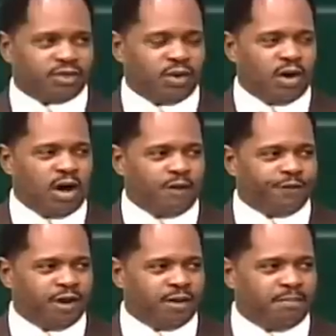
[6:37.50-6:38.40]
And so
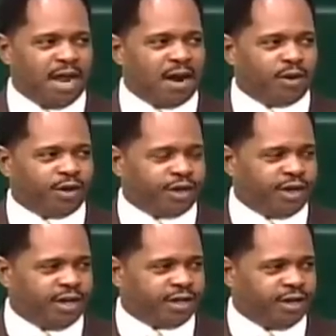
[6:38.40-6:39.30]
often
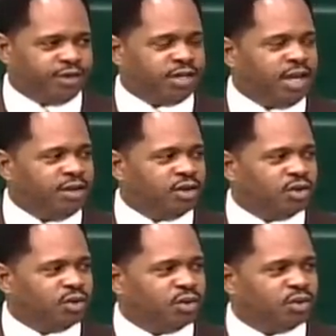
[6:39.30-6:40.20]
America
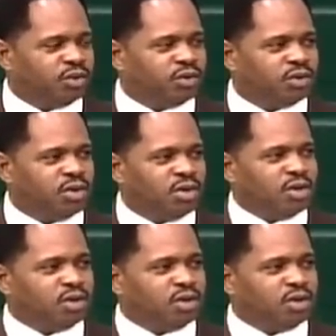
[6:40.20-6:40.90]
continues